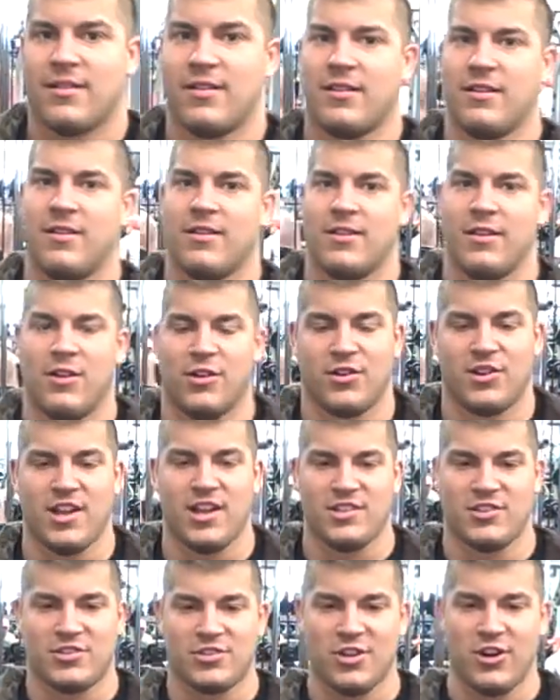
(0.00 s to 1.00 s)
go.
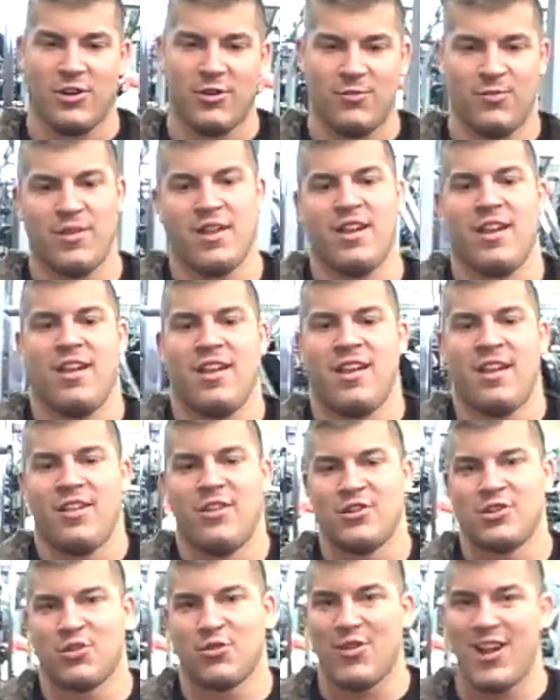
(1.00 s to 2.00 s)
Okay, so
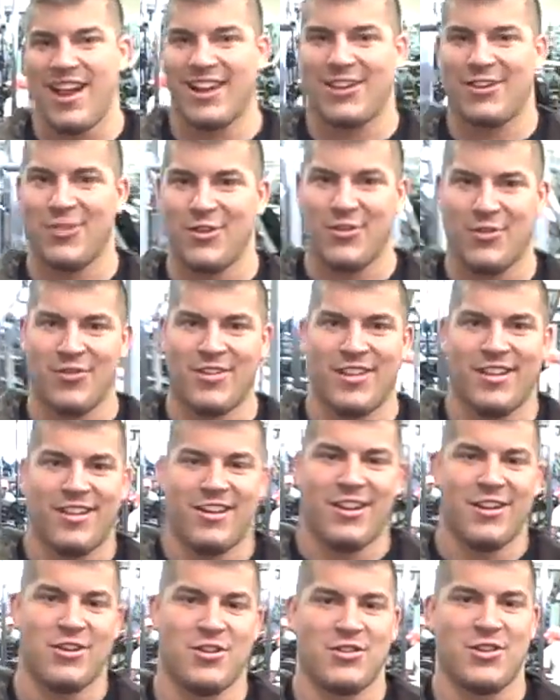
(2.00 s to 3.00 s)
there's a raccoon
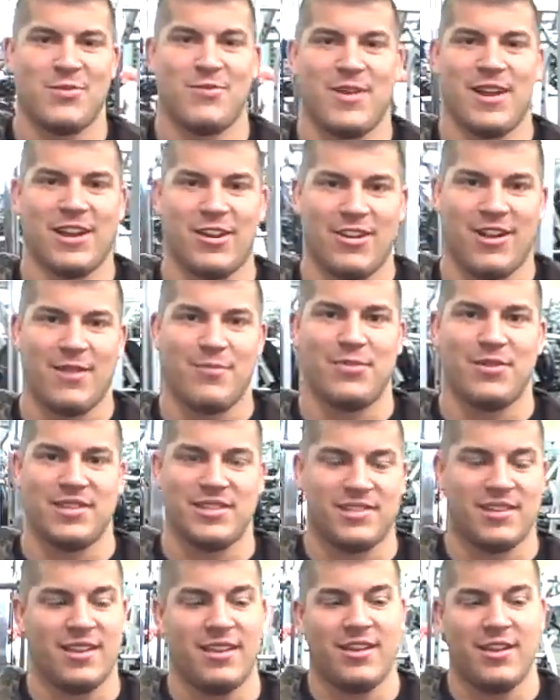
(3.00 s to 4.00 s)
underneath my
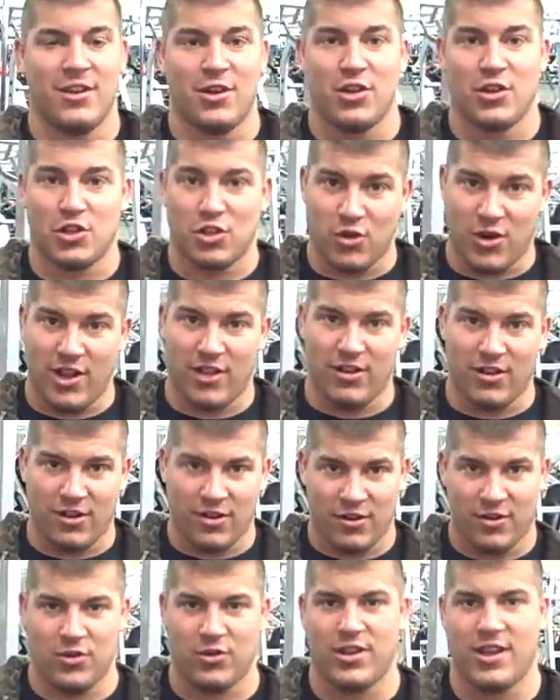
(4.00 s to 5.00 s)
grandpa's trailer.
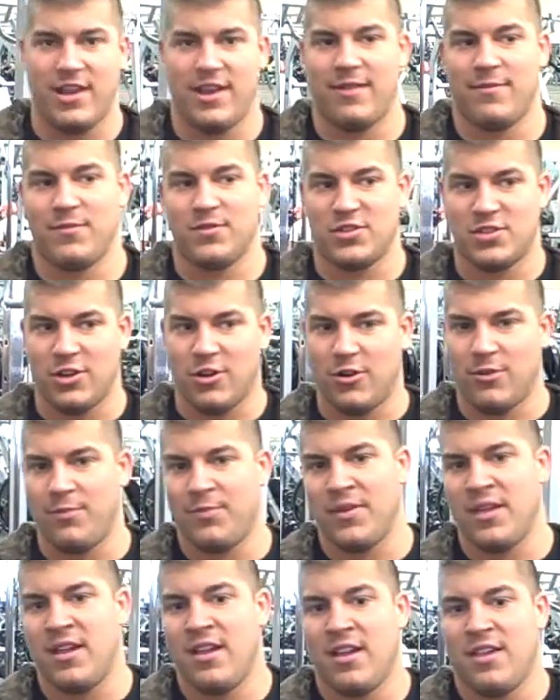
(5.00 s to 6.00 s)
Okay, so
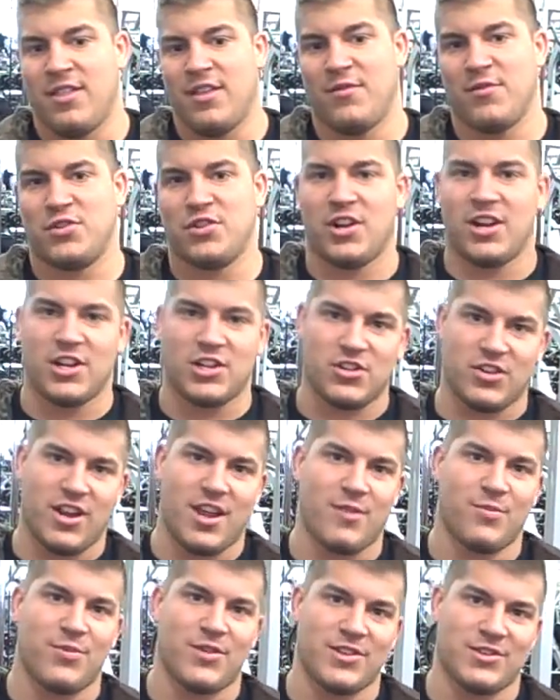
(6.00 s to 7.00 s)
they've been trying to
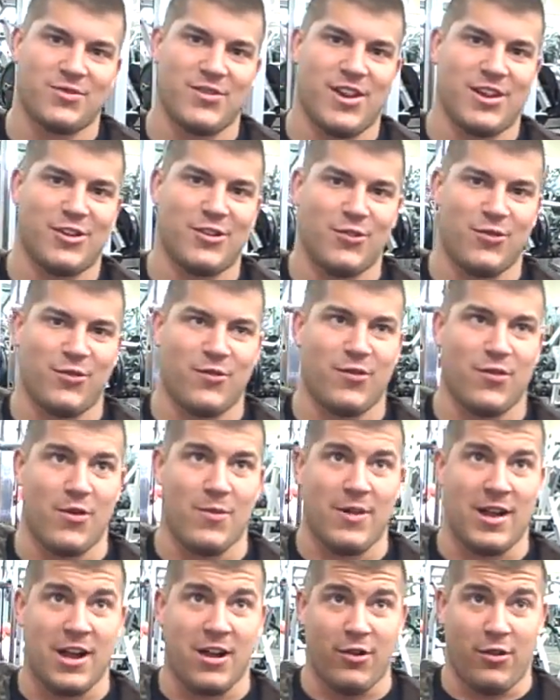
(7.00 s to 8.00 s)
trap this raccoon for
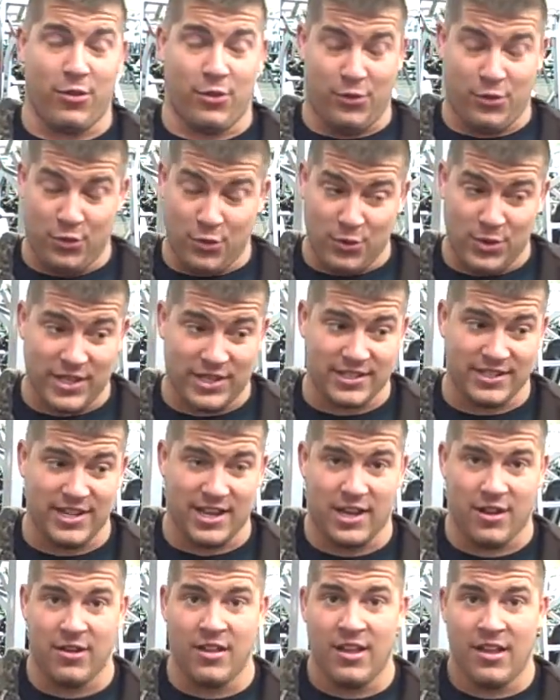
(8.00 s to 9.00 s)
about two weeks
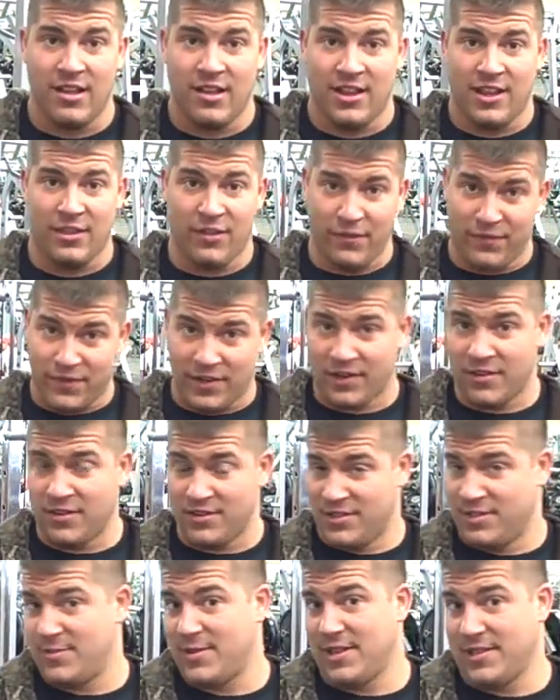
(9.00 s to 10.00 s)
now, and the fucker
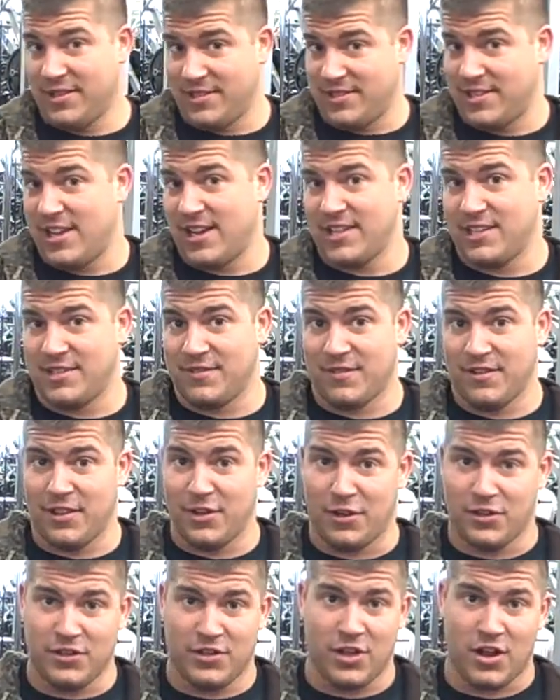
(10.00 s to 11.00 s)
is about the size of a
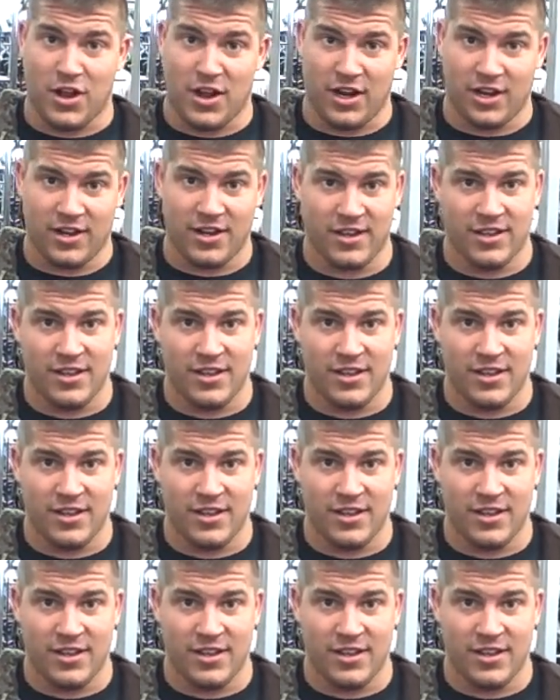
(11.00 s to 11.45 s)
little dog.